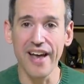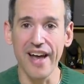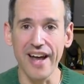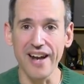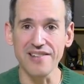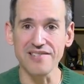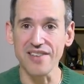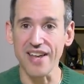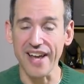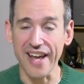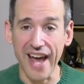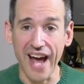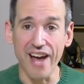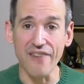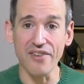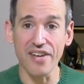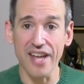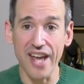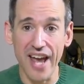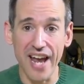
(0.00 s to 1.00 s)
and it's like
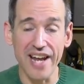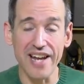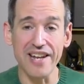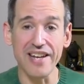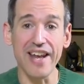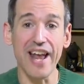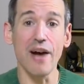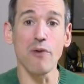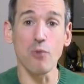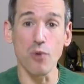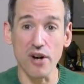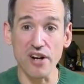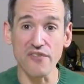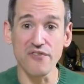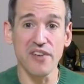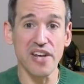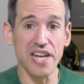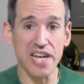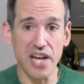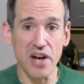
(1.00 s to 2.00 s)
having a network
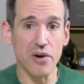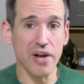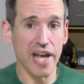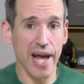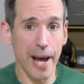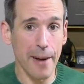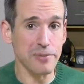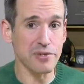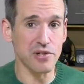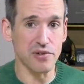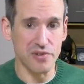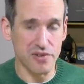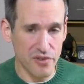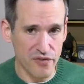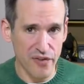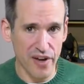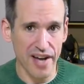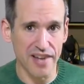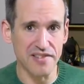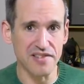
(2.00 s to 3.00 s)
video capture
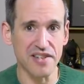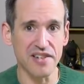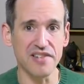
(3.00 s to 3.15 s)
device.